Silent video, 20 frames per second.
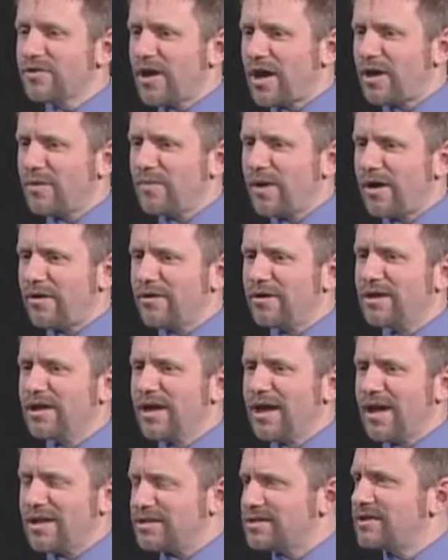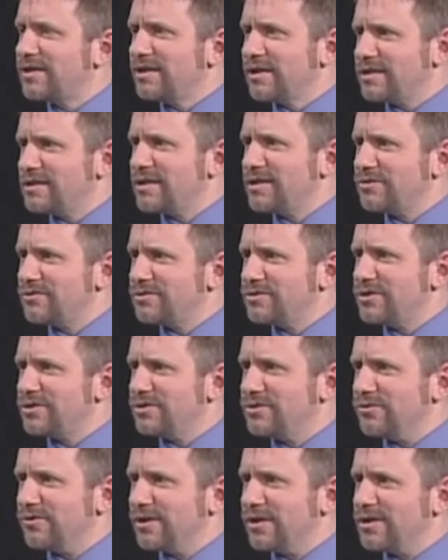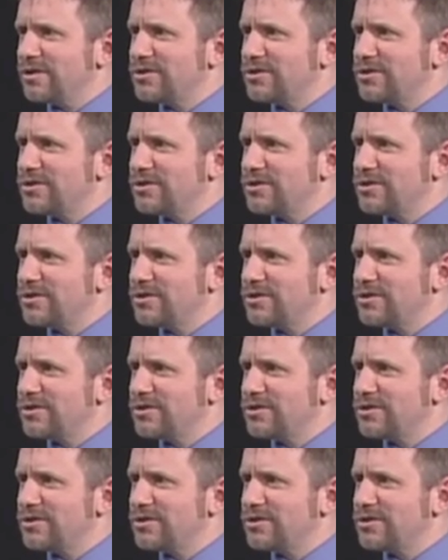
thought about it and still continue to do it.